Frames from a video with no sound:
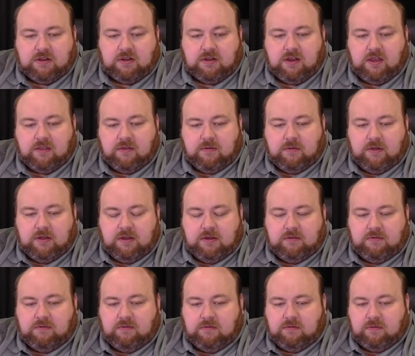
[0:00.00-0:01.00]
another one.
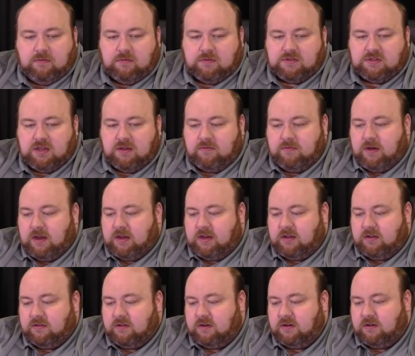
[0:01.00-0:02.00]
We'll say
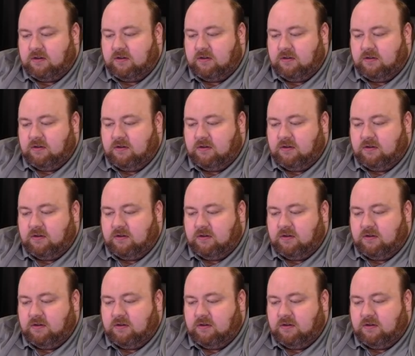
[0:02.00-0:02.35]
regular.